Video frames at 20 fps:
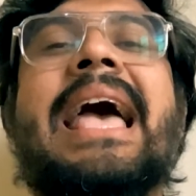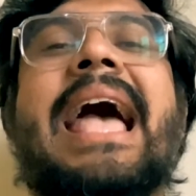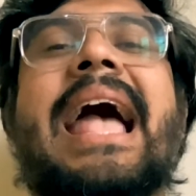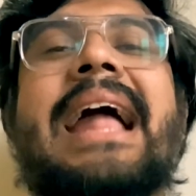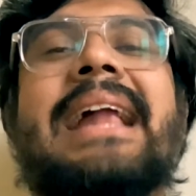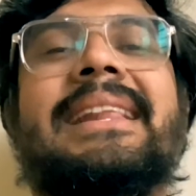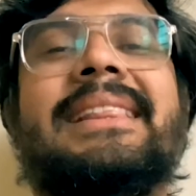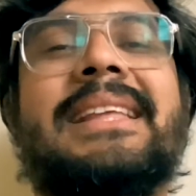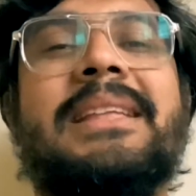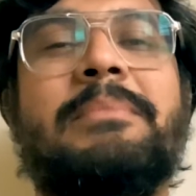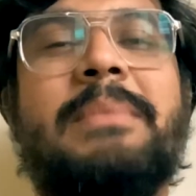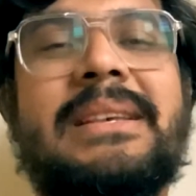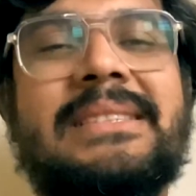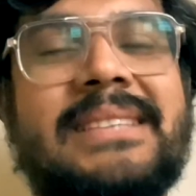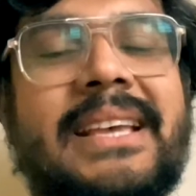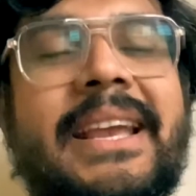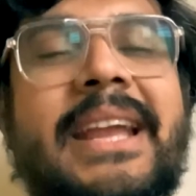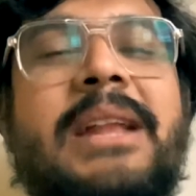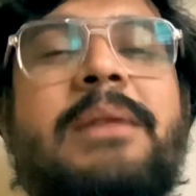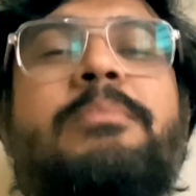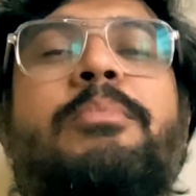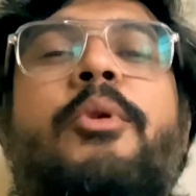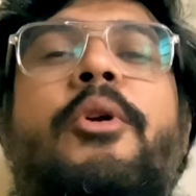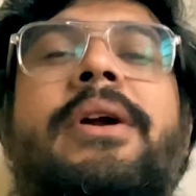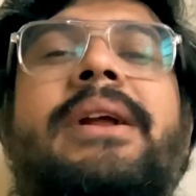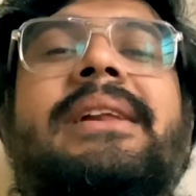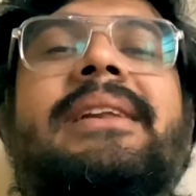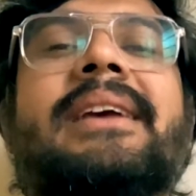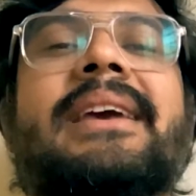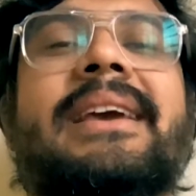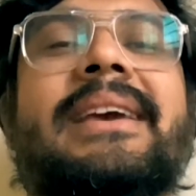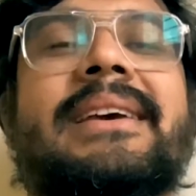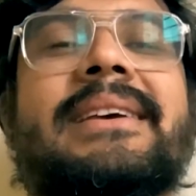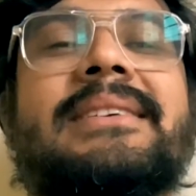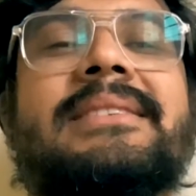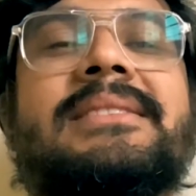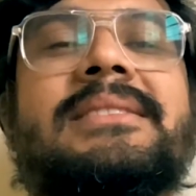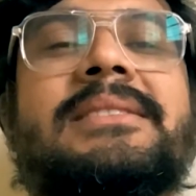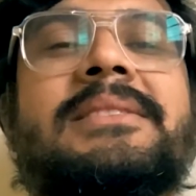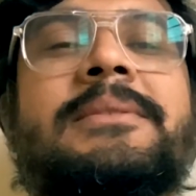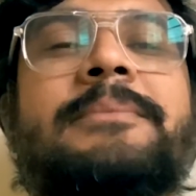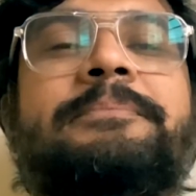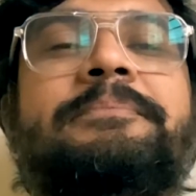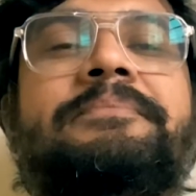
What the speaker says: And then my second point is